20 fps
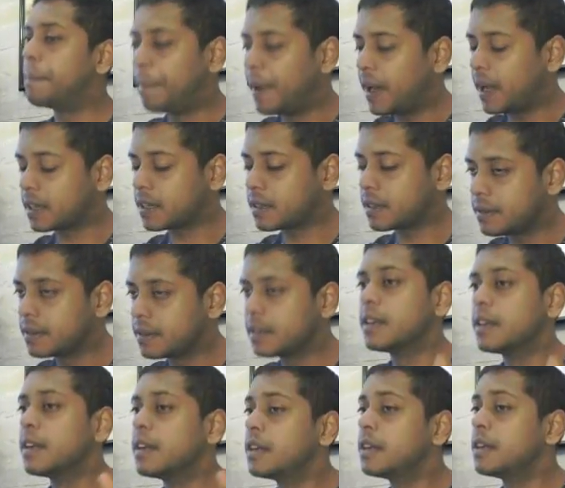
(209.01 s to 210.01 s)
But
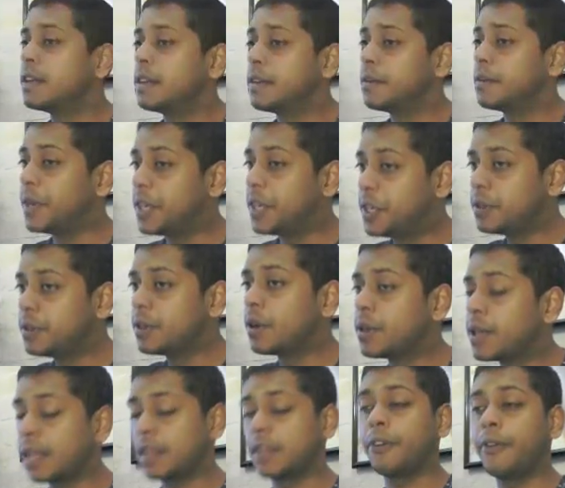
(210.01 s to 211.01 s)
we do
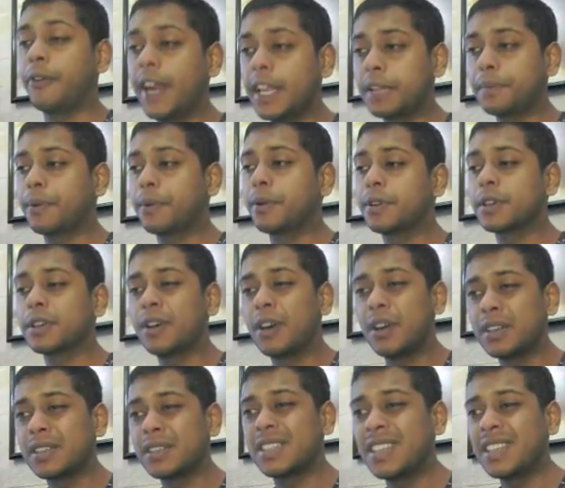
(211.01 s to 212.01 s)
know that the Wraith
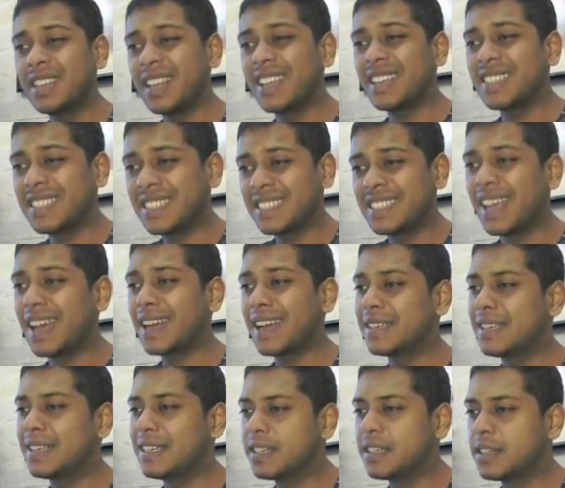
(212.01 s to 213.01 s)
protocol didn't
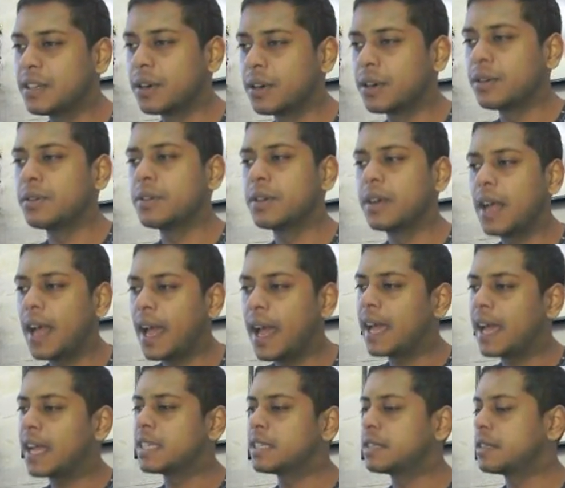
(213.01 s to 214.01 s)
exactly go
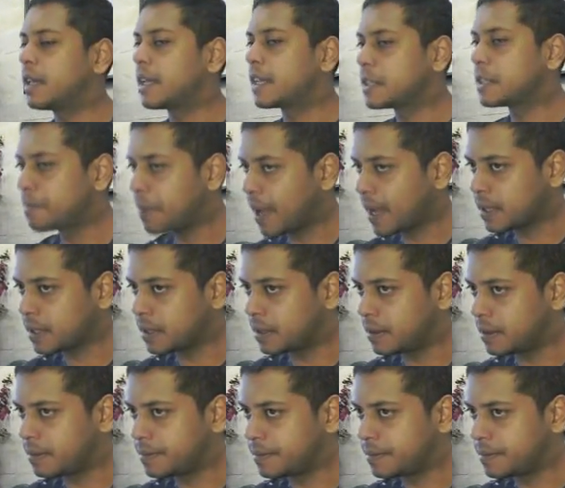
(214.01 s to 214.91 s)
as expected.